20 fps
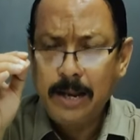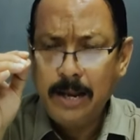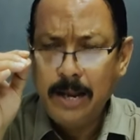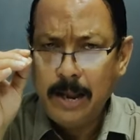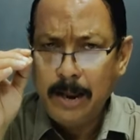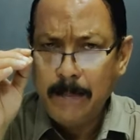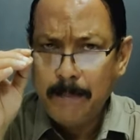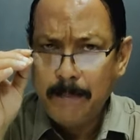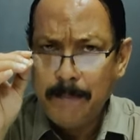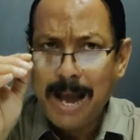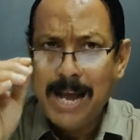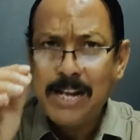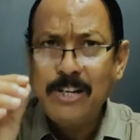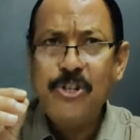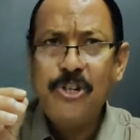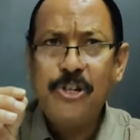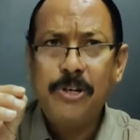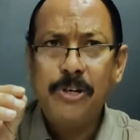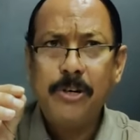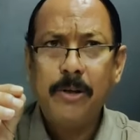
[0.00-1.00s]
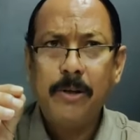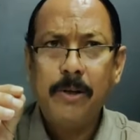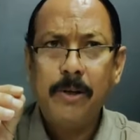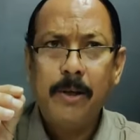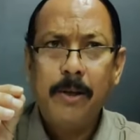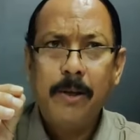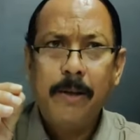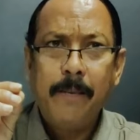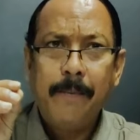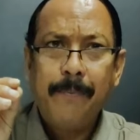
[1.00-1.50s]

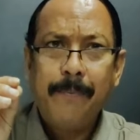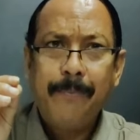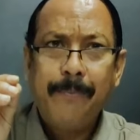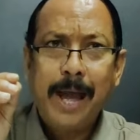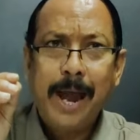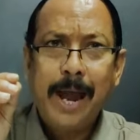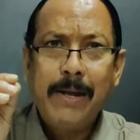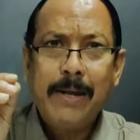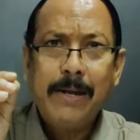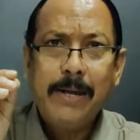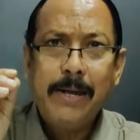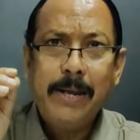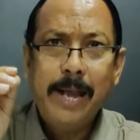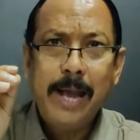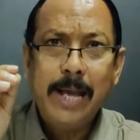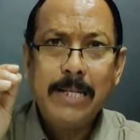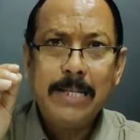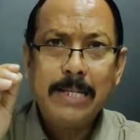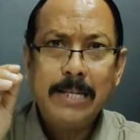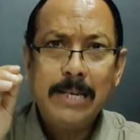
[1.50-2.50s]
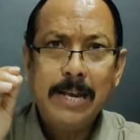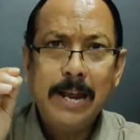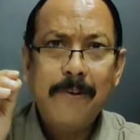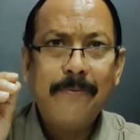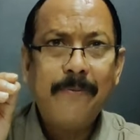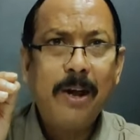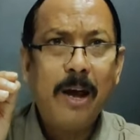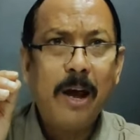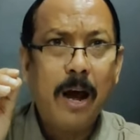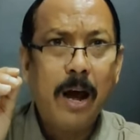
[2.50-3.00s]
imagined that he has
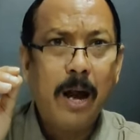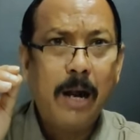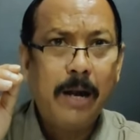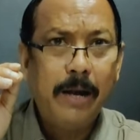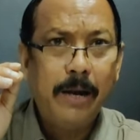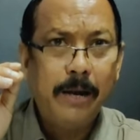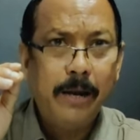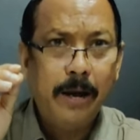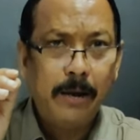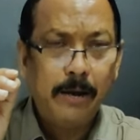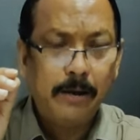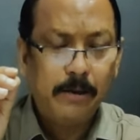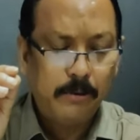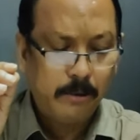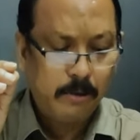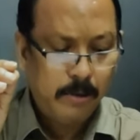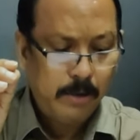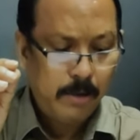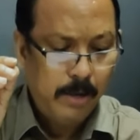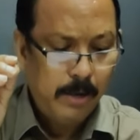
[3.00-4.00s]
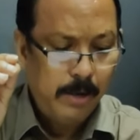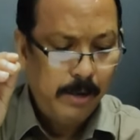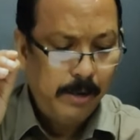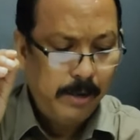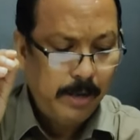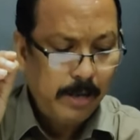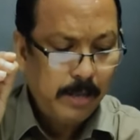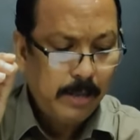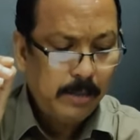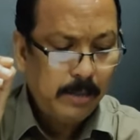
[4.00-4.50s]
left undone
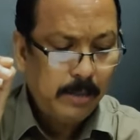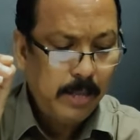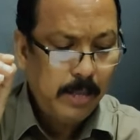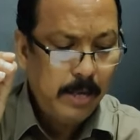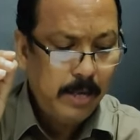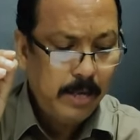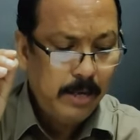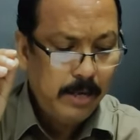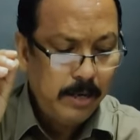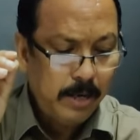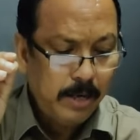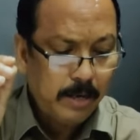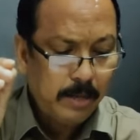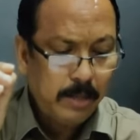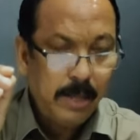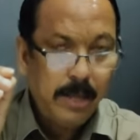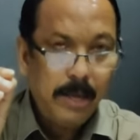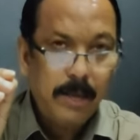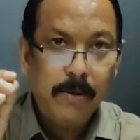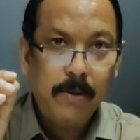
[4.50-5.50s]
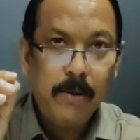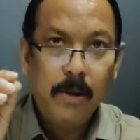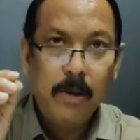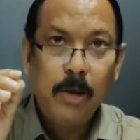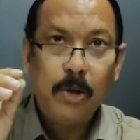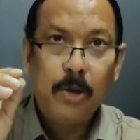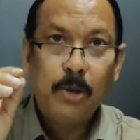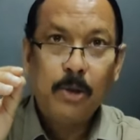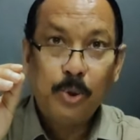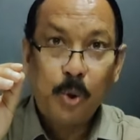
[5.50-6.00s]
nothing nothing
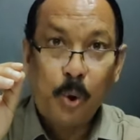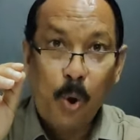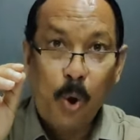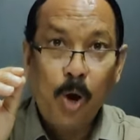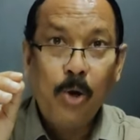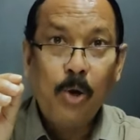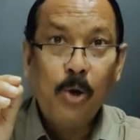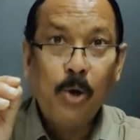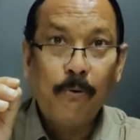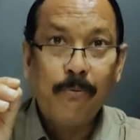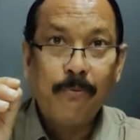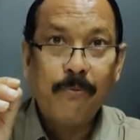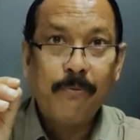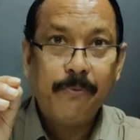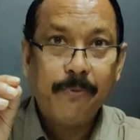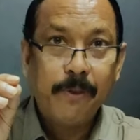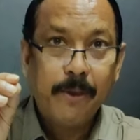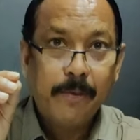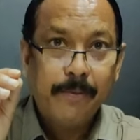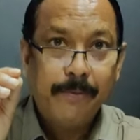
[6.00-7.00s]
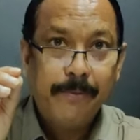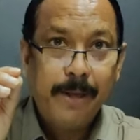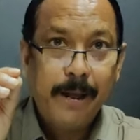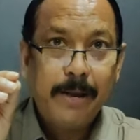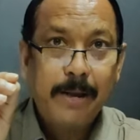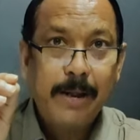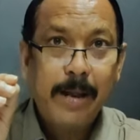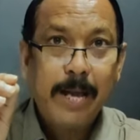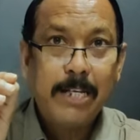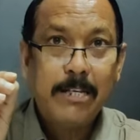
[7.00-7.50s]
thought of
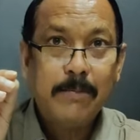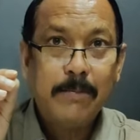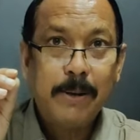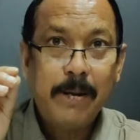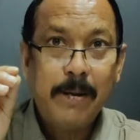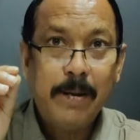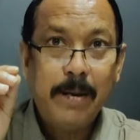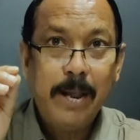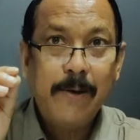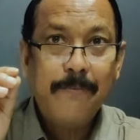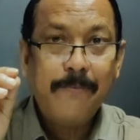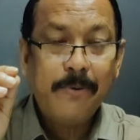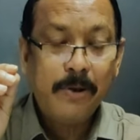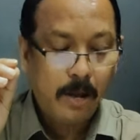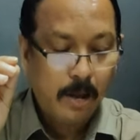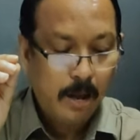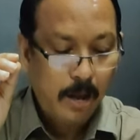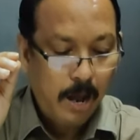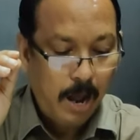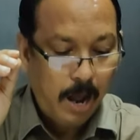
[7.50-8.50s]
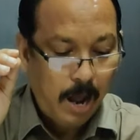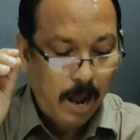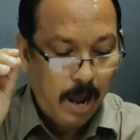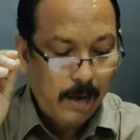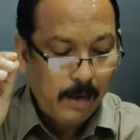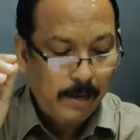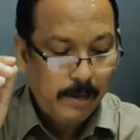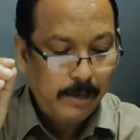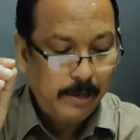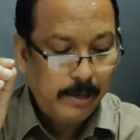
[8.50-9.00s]
that has been left
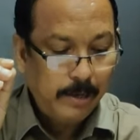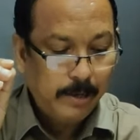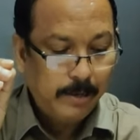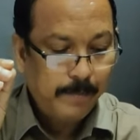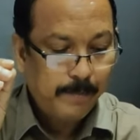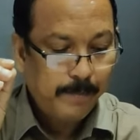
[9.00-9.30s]
undone